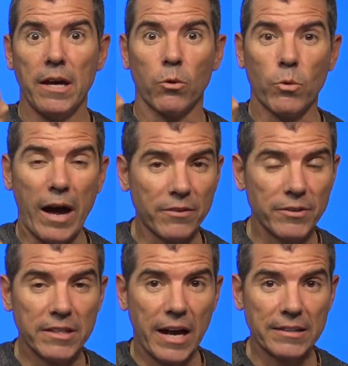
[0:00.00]

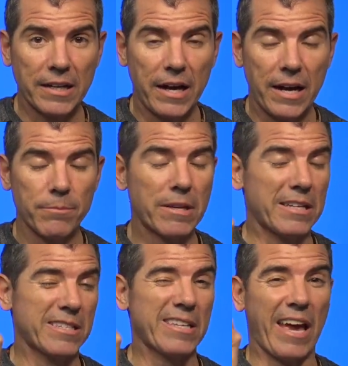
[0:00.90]
Rokfin.com
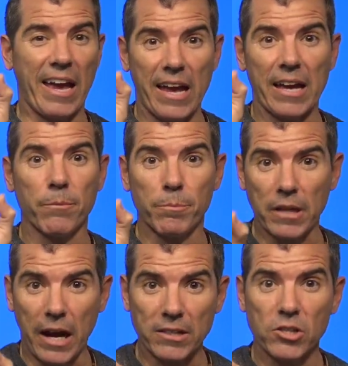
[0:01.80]
is a
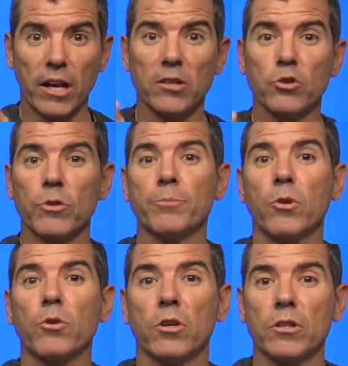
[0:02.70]
blockchain
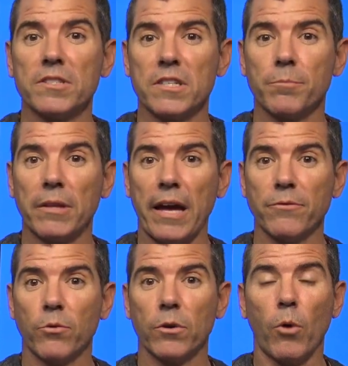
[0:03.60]
cryptocurrency
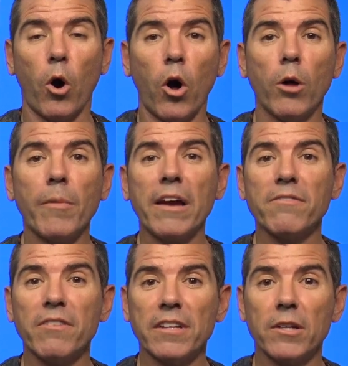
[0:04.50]
platform. All my
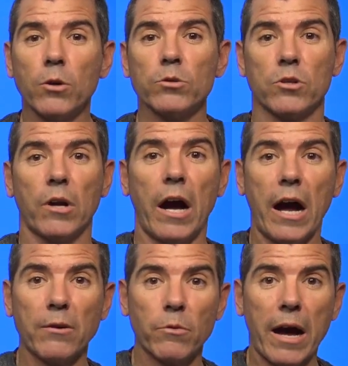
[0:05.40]
videos are
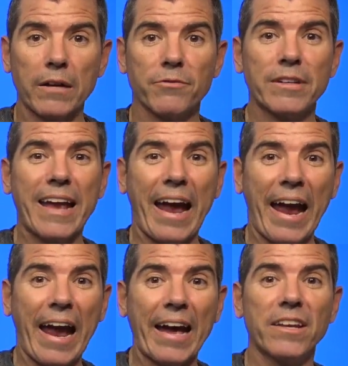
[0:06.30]
on Rockfin
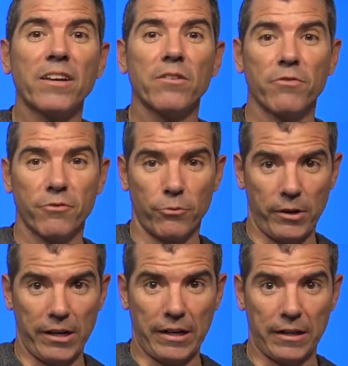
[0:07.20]
ad
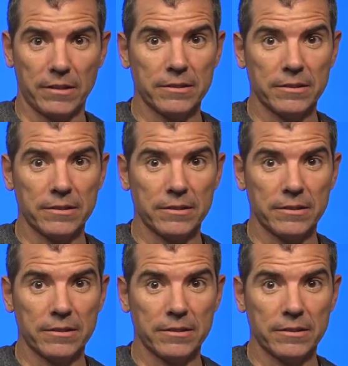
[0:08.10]
free.